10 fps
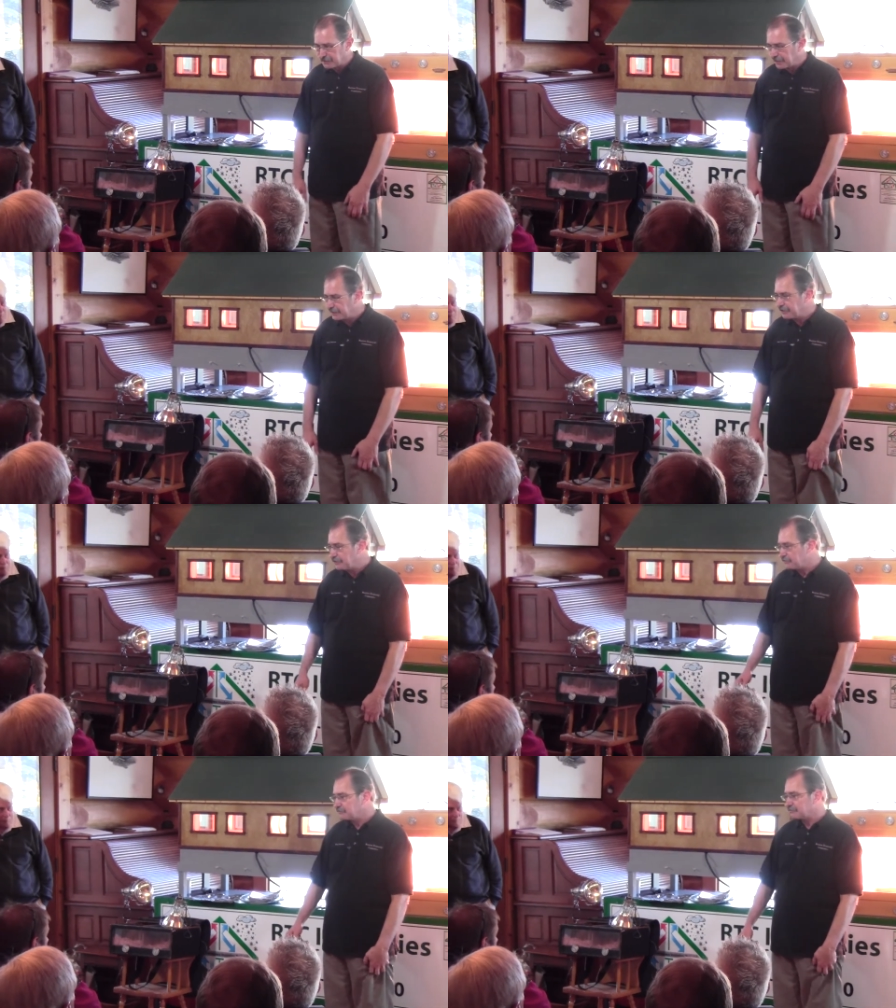And I
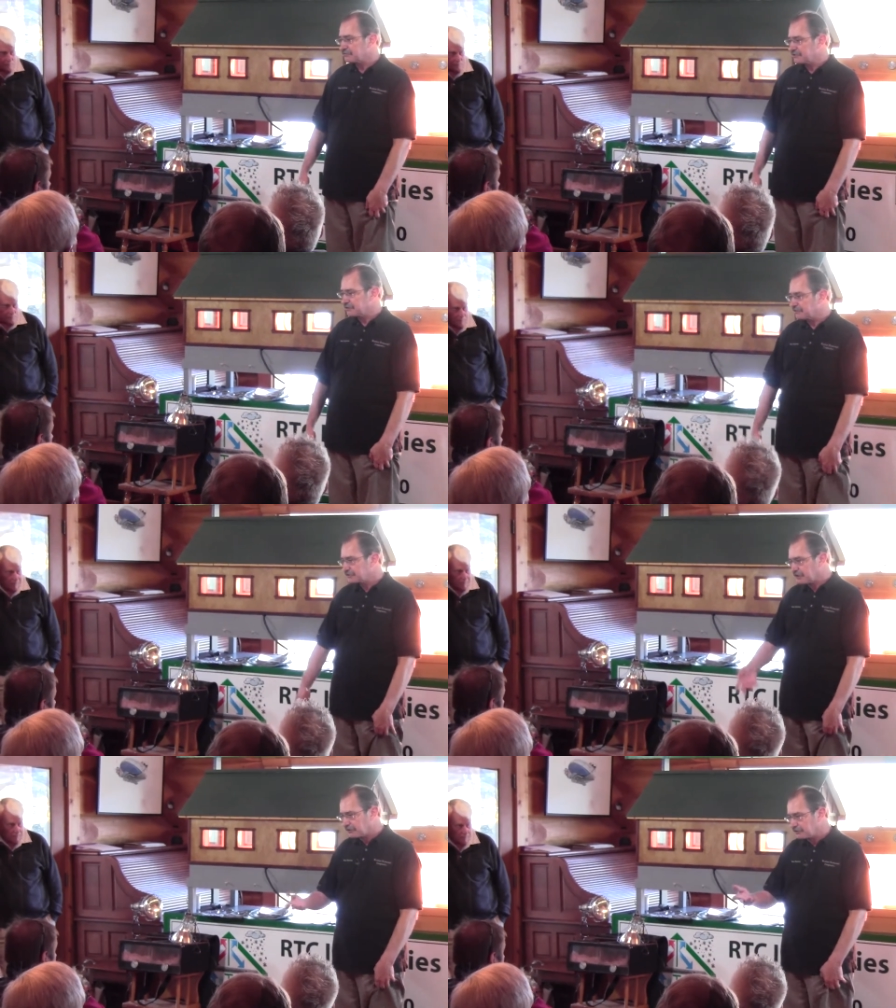know that you know in
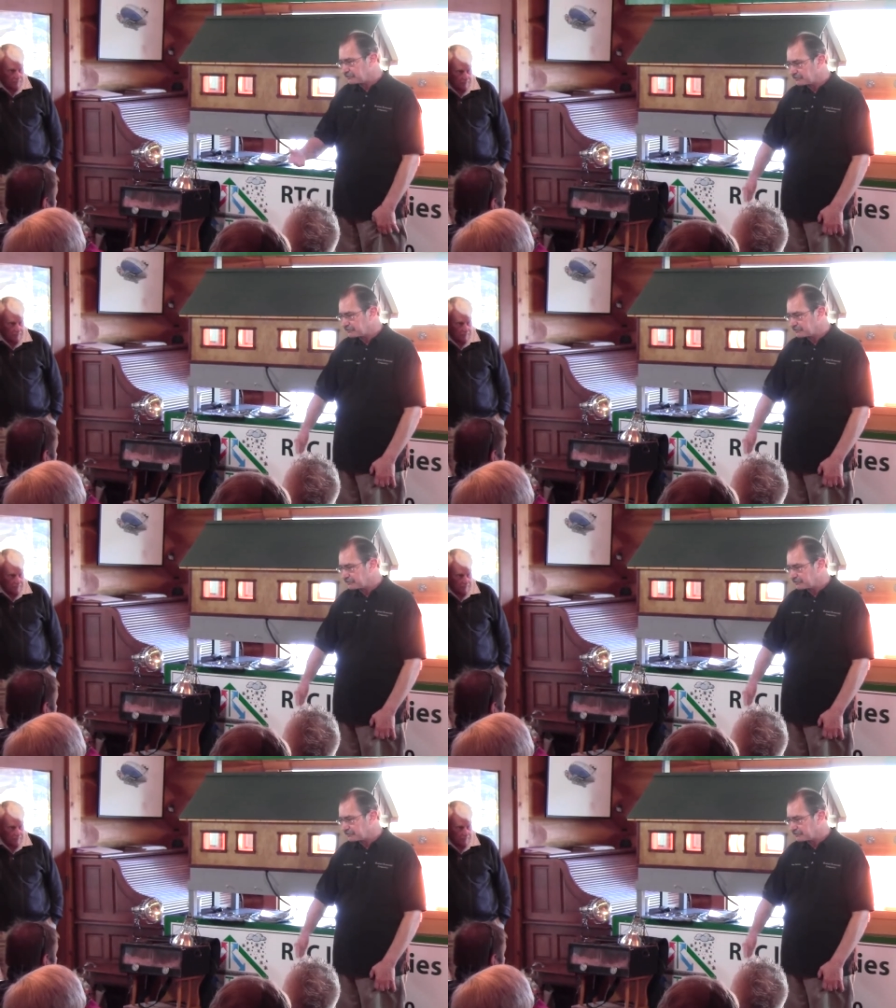talking